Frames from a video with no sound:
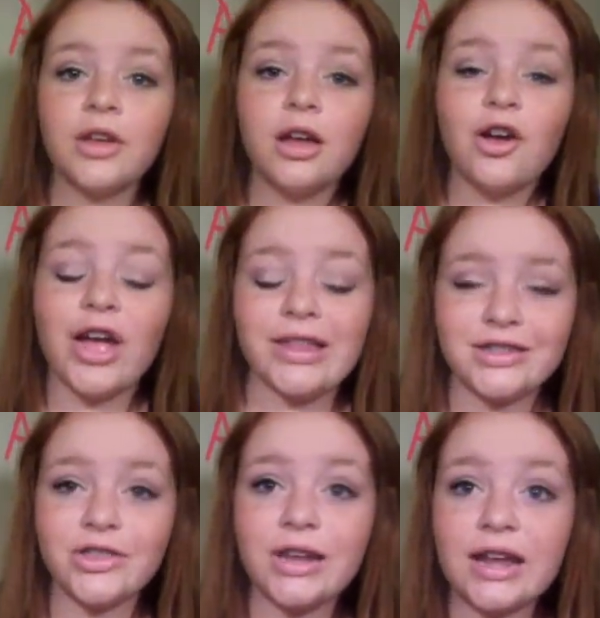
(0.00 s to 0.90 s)
Okay, and
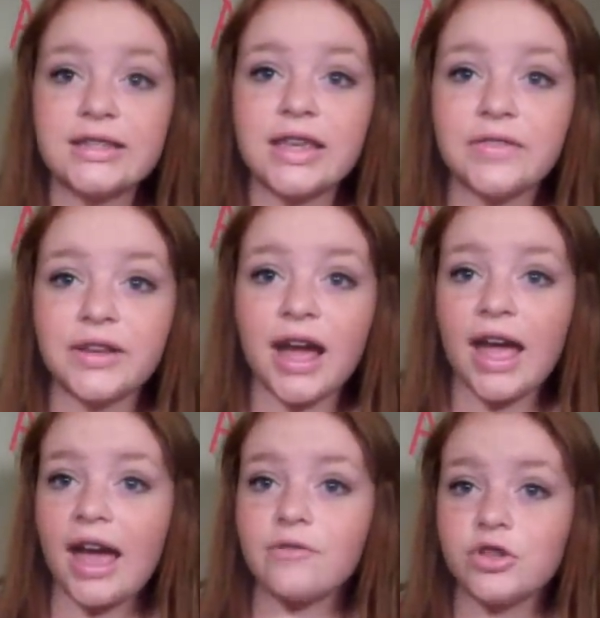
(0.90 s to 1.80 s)
so the next thing that I
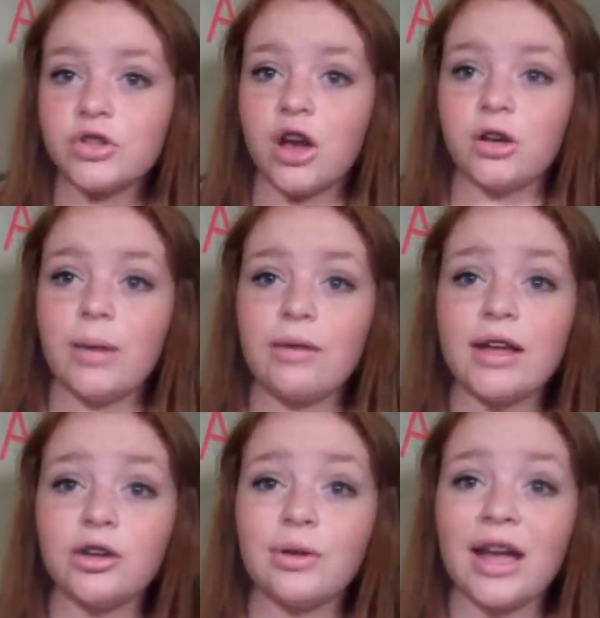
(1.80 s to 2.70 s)
have to talk about,
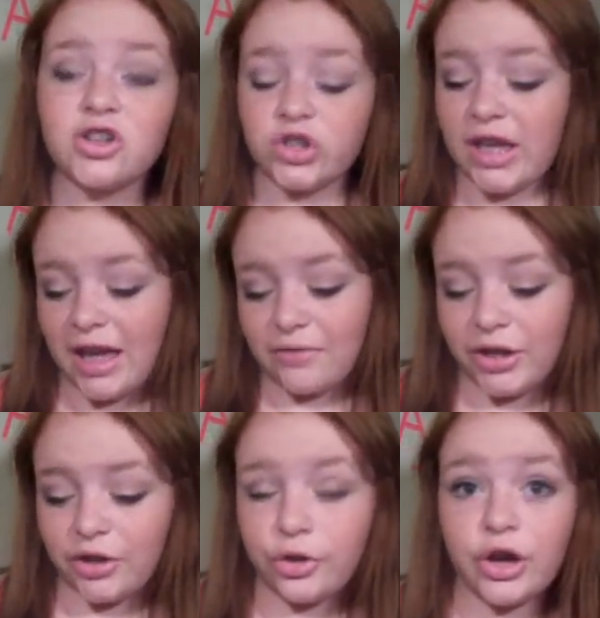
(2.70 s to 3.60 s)
I don't actually have
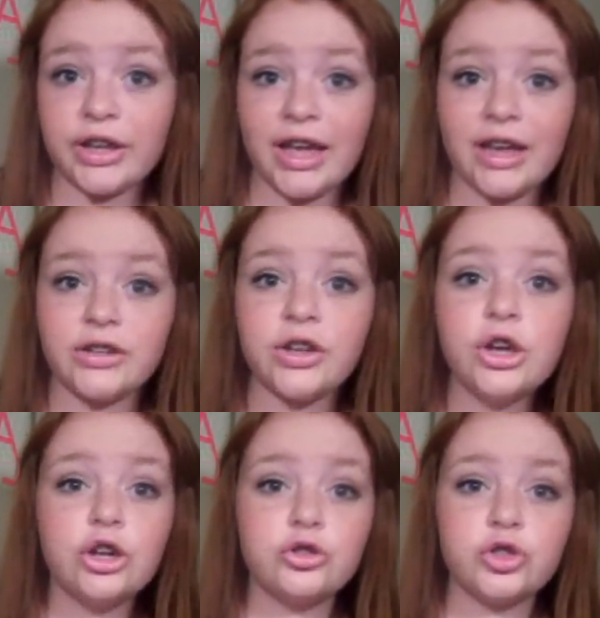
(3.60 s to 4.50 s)
here on hand
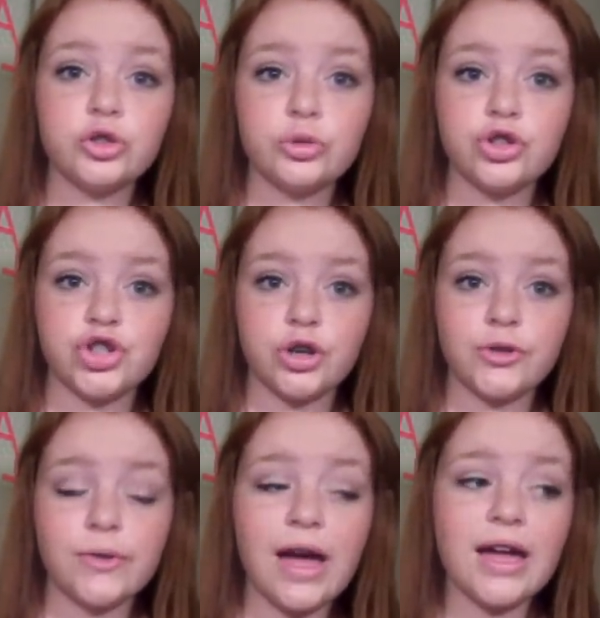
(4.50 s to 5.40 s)
to show
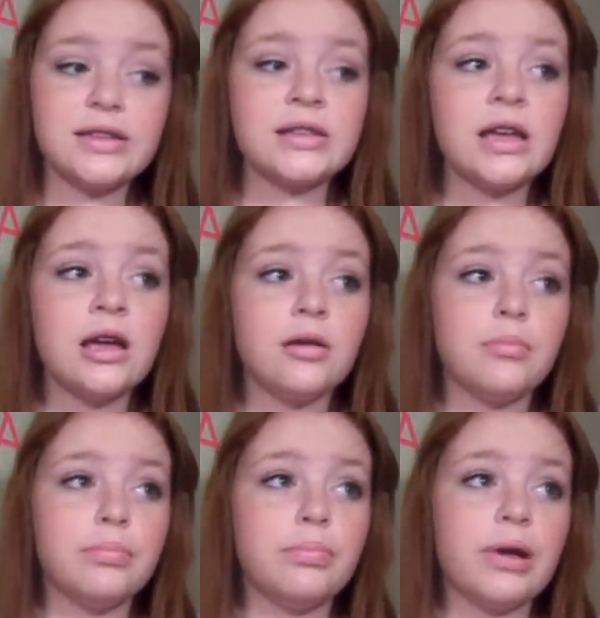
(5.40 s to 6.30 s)
you guys,
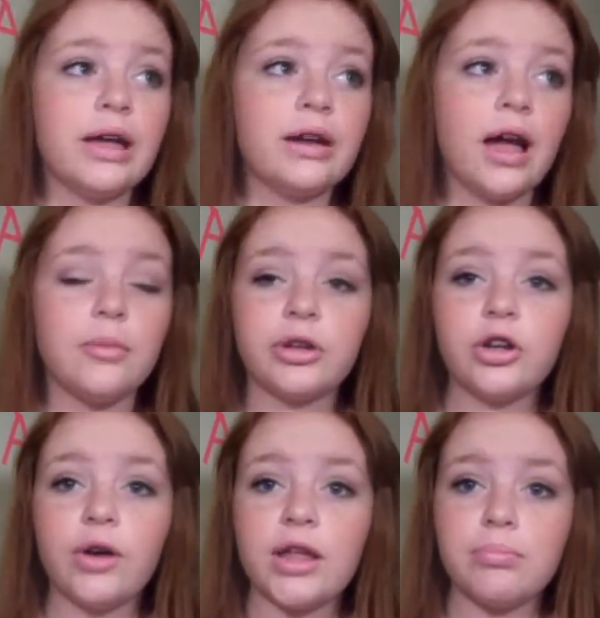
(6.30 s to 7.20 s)
but I'm going to go
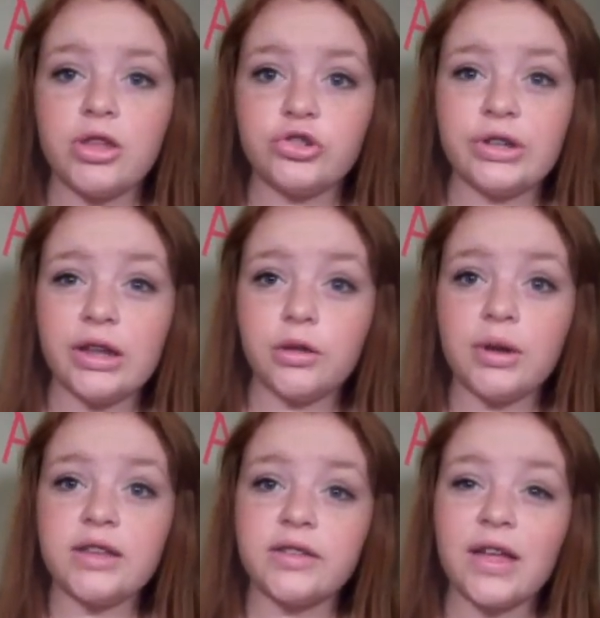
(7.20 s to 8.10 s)
ahead and mention it
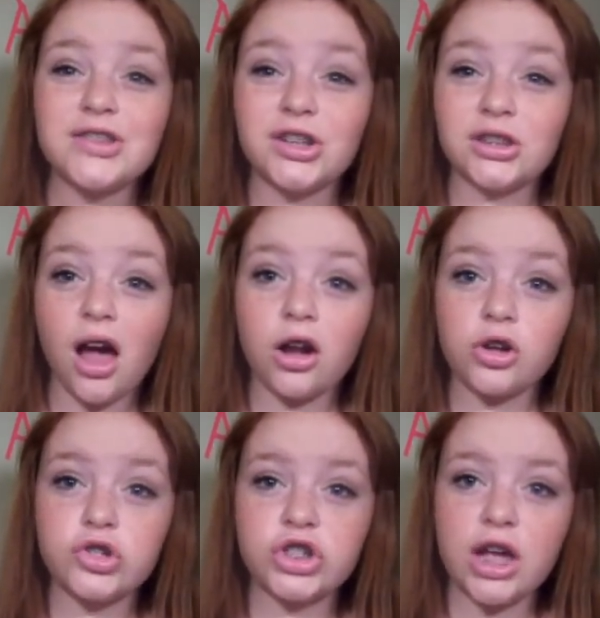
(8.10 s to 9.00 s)
anyways, and that's a locker
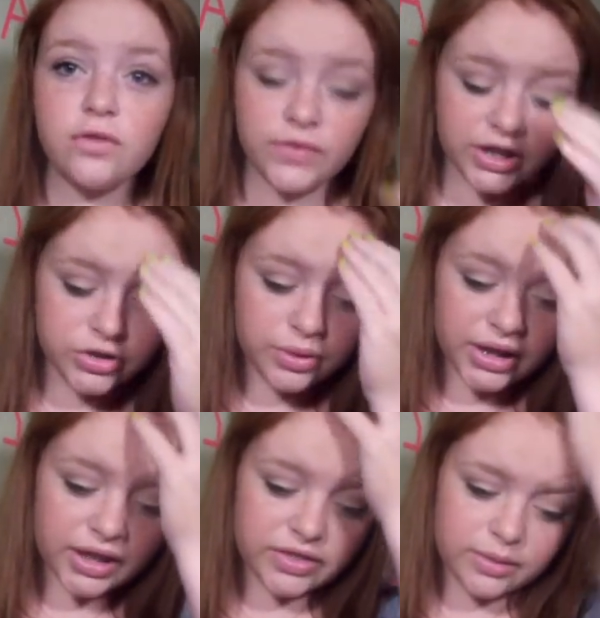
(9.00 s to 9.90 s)
shelf, and you can
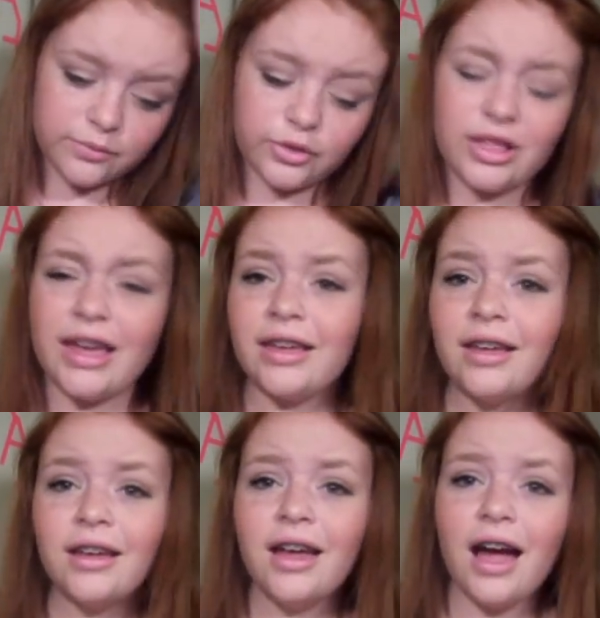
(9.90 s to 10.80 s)
get them for like,
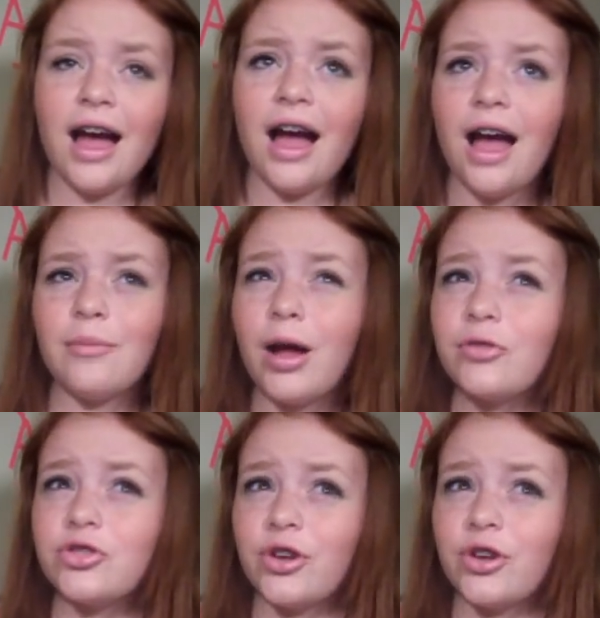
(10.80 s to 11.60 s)
I'm not sure